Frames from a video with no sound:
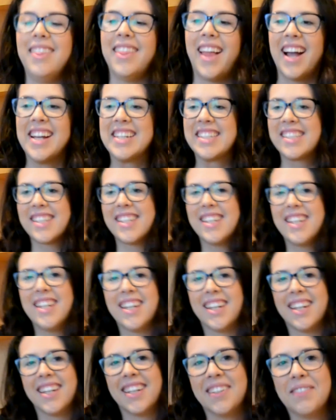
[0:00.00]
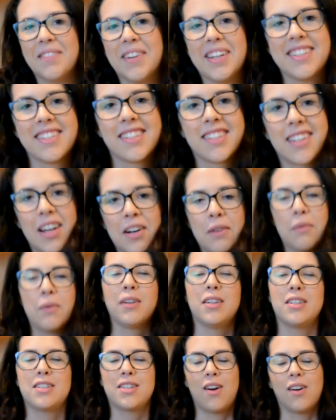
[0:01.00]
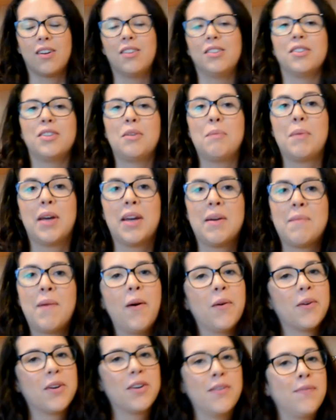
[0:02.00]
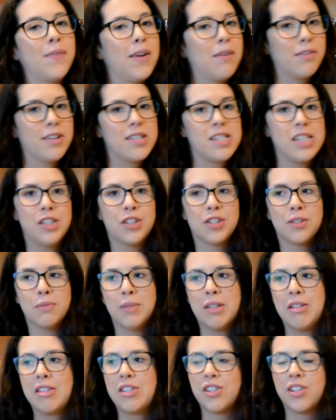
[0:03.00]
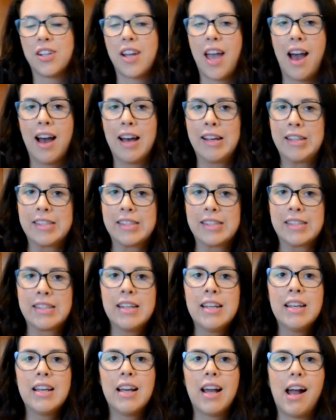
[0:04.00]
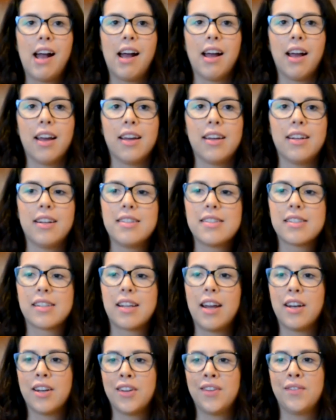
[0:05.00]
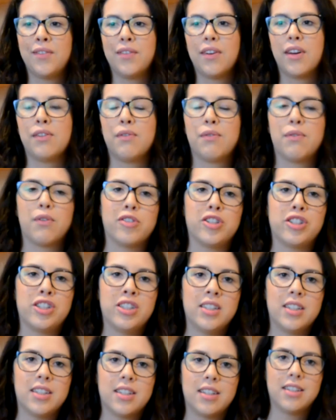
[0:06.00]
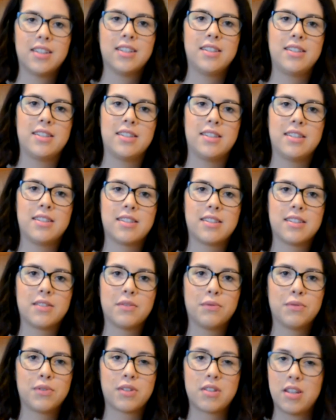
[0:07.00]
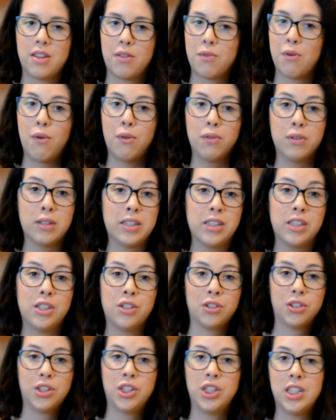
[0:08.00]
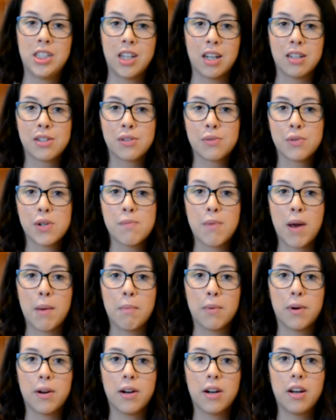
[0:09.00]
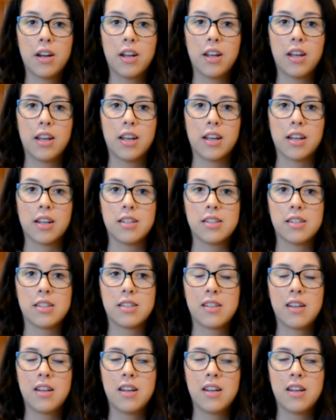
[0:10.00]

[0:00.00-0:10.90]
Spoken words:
Lastly, I just kind of want to talk a little bit about her favorite teacher, Mr. Cass. It is kind of unfortunate that this is really the only teacher she does remember, and